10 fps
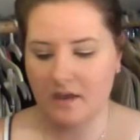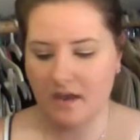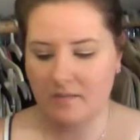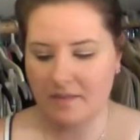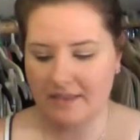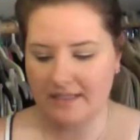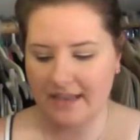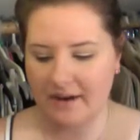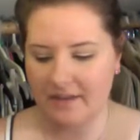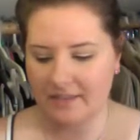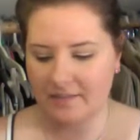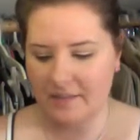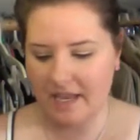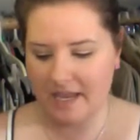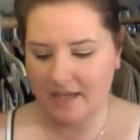my mascara. This is
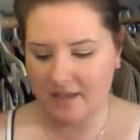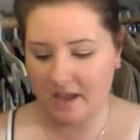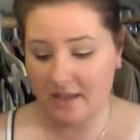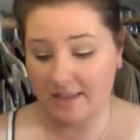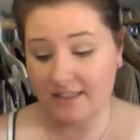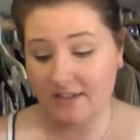my, this is the